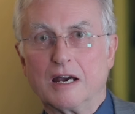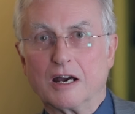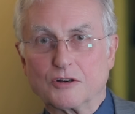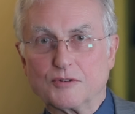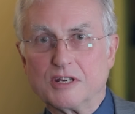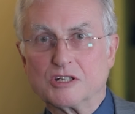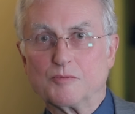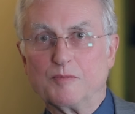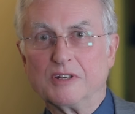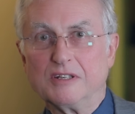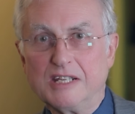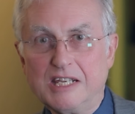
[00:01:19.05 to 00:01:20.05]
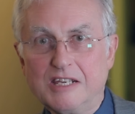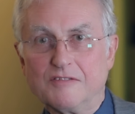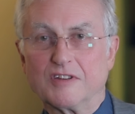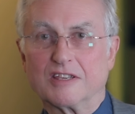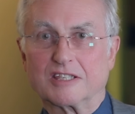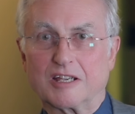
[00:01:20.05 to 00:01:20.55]
agree to believe
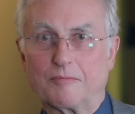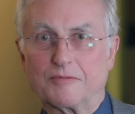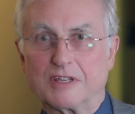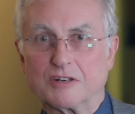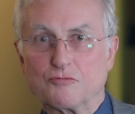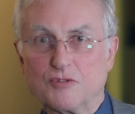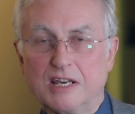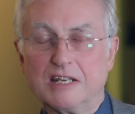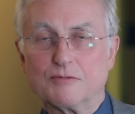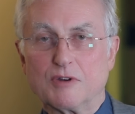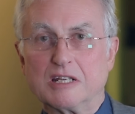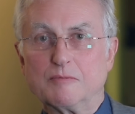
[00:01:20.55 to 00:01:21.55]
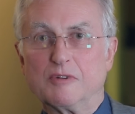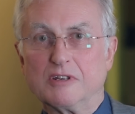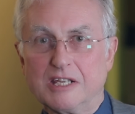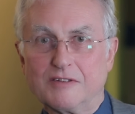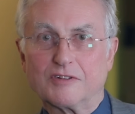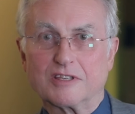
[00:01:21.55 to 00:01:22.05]
in something, really, really
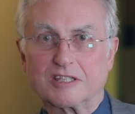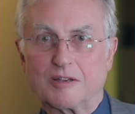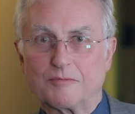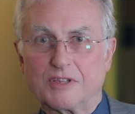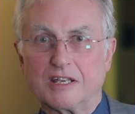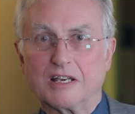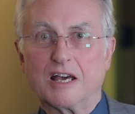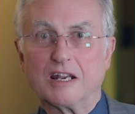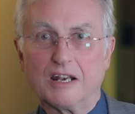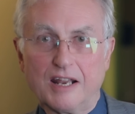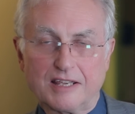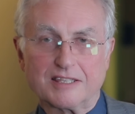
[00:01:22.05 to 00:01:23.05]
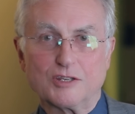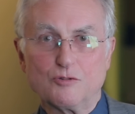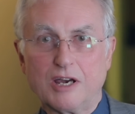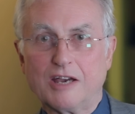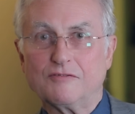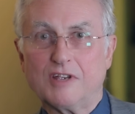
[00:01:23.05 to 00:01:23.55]
believe in something, unless you
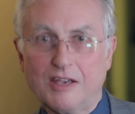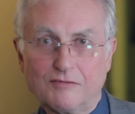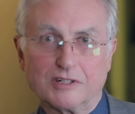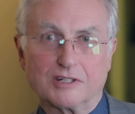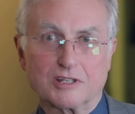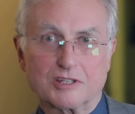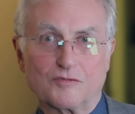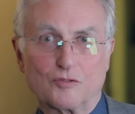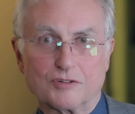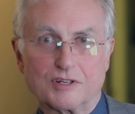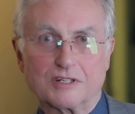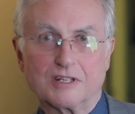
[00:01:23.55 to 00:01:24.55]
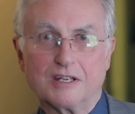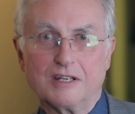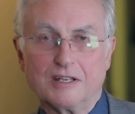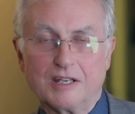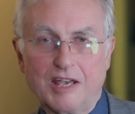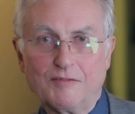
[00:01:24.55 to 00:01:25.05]
have evidence for it?
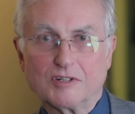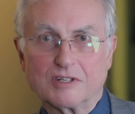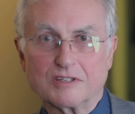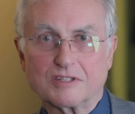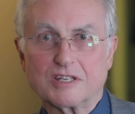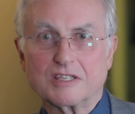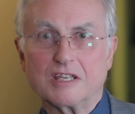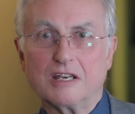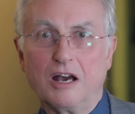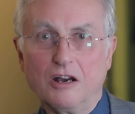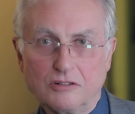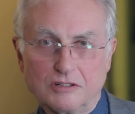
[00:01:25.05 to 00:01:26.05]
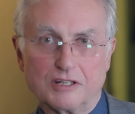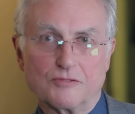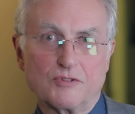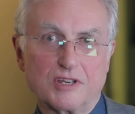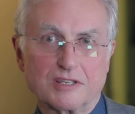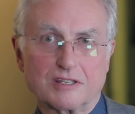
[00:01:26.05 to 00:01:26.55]
Evidence is the only
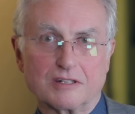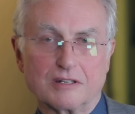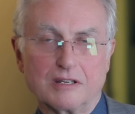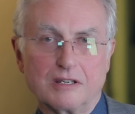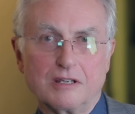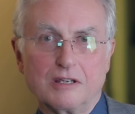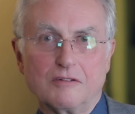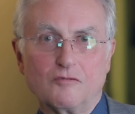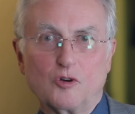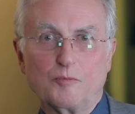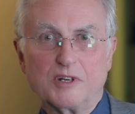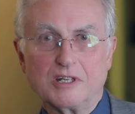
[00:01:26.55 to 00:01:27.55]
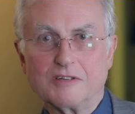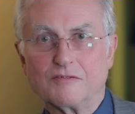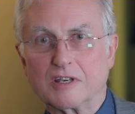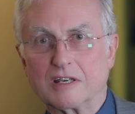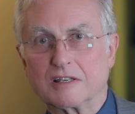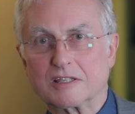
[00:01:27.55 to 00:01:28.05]
reason for
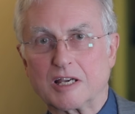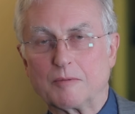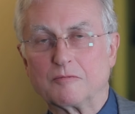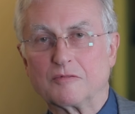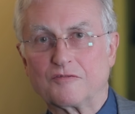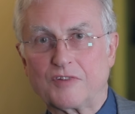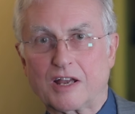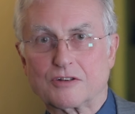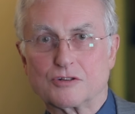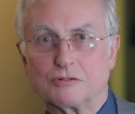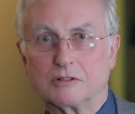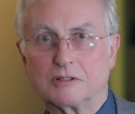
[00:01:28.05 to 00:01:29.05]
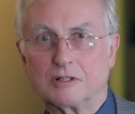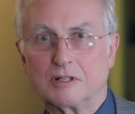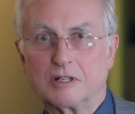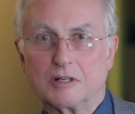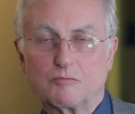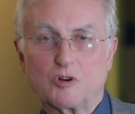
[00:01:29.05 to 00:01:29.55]
believing some factual
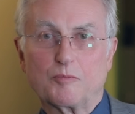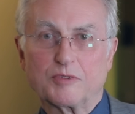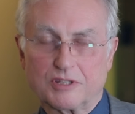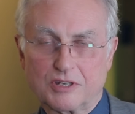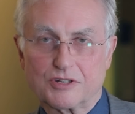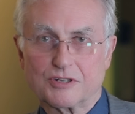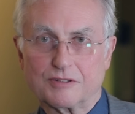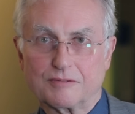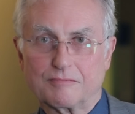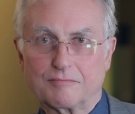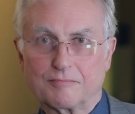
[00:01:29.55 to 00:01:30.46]
proposition.